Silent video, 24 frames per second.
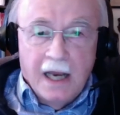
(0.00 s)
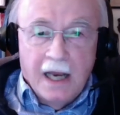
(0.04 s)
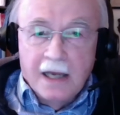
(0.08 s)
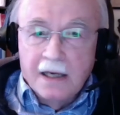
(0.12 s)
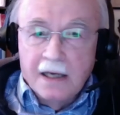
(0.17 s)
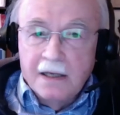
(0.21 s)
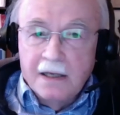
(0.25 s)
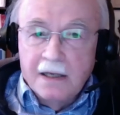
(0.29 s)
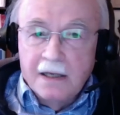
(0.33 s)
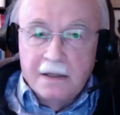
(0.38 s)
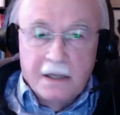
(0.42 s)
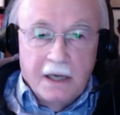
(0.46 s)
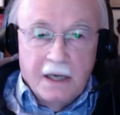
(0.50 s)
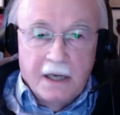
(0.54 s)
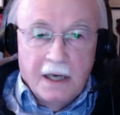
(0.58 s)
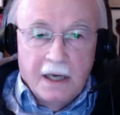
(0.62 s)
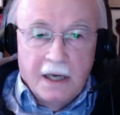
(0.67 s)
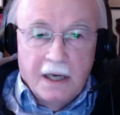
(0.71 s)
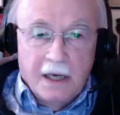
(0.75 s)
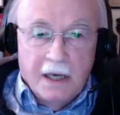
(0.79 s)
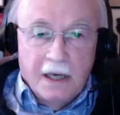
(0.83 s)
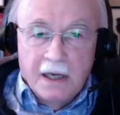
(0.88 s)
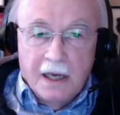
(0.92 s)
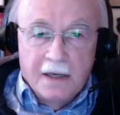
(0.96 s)
I can't
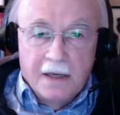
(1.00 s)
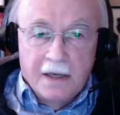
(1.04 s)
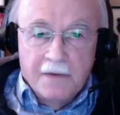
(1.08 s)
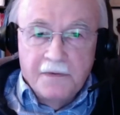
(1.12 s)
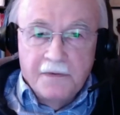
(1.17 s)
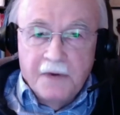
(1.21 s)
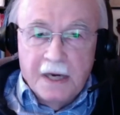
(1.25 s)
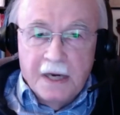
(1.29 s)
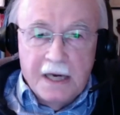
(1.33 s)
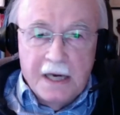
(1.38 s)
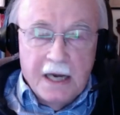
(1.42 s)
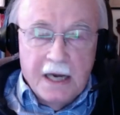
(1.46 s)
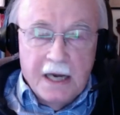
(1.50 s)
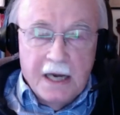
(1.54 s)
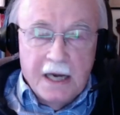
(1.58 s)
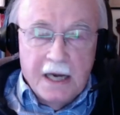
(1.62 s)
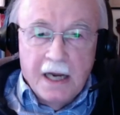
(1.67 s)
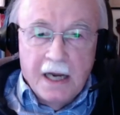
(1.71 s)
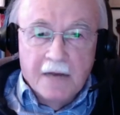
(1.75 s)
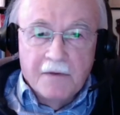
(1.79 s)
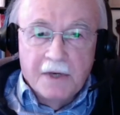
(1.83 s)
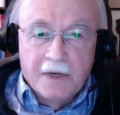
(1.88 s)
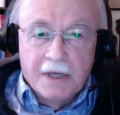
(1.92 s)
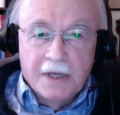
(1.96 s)
uh, find
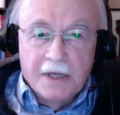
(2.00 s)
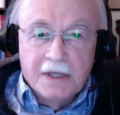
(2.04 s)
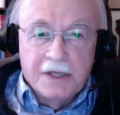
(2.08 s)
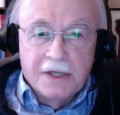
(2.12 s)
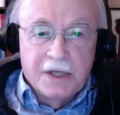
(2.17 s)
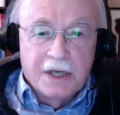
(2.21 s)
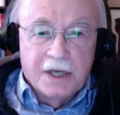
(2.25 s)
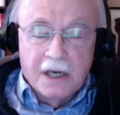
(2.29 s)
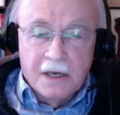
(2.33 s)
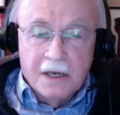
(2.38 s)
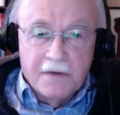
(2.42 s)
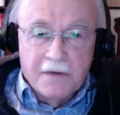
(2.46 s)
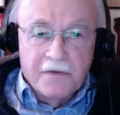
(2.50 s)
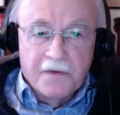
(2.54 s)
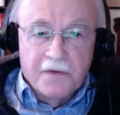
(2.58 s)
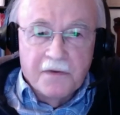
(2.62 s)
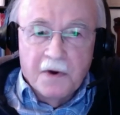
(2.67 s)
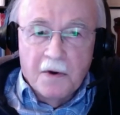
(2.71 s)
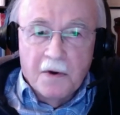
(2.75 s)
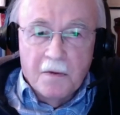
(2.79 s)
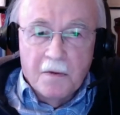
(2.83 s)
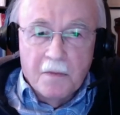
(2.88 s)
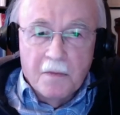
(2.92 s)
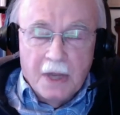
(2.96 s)
any evidence to
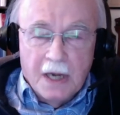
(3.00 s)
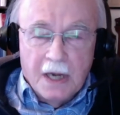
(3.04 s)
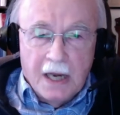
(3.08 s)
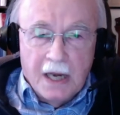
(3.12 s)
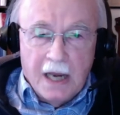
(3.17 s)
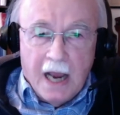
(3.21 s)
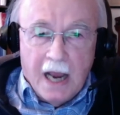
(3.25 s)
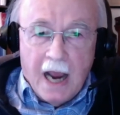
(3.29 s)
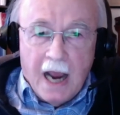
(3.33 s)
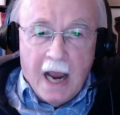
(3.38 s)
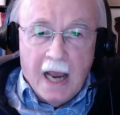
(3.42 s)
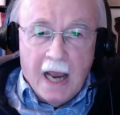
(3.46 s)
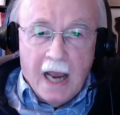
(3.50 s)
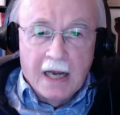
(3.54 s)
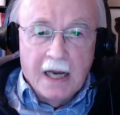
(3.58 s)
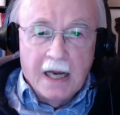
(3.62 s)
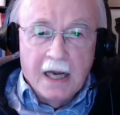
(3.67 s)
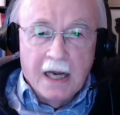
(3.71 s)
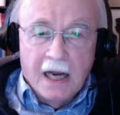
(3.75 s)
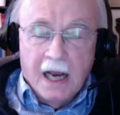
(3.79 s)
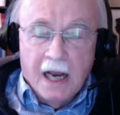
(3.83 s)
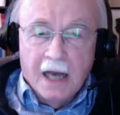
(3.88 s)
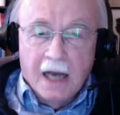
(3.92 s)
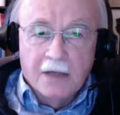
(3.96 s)
confirm that he had
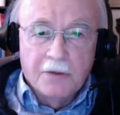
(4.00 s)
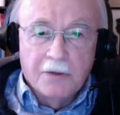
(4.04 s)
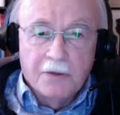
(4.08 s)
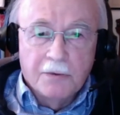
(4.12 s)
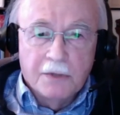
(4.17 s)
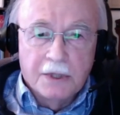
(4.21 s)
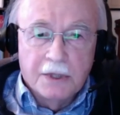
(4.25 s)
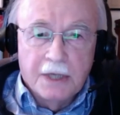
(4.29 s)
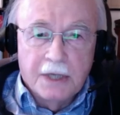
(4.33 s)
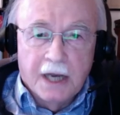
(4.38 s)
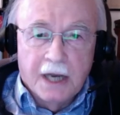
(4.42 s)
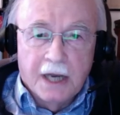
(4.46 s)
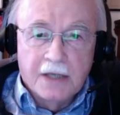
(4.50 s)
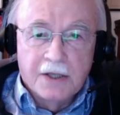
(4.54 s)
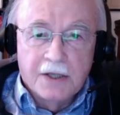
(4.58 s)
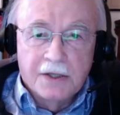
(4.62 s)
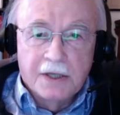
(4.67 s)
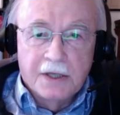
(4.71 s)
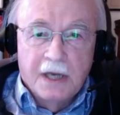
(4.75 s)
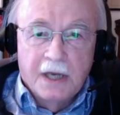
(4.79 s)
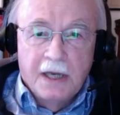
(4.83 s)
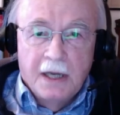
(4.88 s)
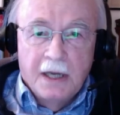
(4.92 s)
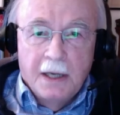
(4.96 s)
any actual
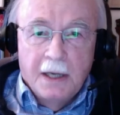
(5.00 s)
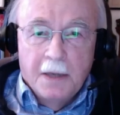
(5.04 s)
texts.